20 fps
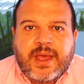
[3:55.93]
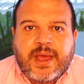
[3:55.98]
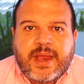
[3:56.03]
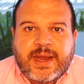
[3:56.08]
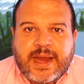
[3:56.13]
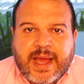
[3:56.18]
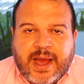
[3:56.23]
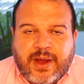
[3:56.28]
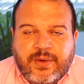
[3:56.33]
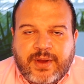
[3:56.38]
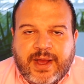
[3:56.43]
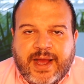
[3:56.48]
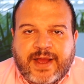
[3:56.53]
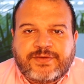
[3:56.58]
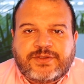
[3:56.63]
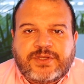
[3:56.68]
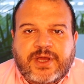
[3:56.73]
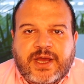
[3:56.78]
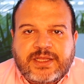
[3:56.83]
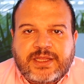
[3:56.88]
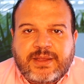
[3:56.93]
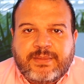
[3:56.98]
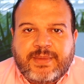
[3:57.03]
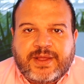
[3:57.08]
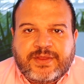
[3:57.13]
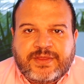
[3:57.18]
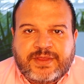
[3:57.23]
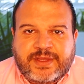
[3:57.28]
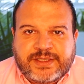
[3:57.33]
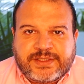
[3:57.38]
Now, I've talked
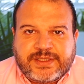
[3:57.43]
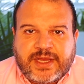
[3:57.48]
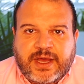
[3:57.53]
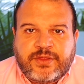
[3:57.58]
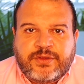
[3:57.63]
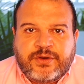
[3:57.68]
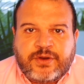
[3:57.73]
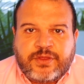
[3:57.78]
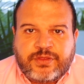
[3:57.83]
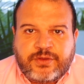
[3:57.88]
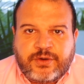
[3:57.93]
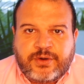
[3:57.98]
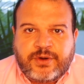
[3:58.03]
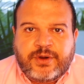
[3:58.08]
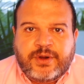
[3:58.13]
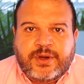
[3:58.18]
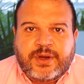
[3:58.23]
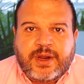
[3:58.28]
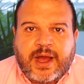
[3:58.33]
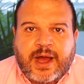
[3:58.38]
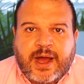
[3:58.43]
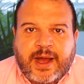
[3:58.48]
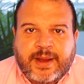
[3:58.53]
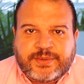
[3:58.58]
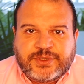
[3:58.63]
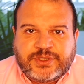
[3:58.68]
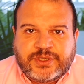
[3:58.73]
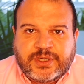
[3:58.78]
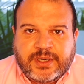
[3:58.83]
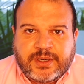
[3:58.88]
about this other third
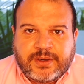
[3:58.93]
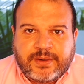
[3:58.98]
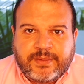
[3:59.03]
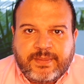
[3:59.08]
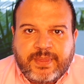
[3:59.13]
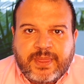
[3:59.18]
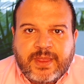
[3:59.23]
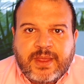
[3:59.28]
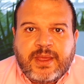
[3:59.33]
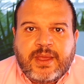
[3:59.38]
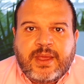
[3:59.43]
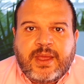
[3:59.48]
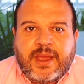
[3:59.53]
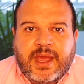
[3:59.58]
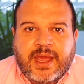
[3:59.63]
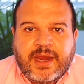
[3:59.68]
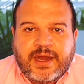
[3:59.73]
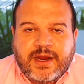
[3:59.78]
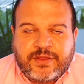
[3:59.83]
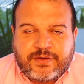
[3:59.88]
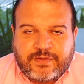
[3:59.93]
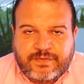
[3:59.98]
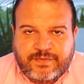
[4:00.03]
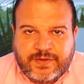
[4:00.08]
option in other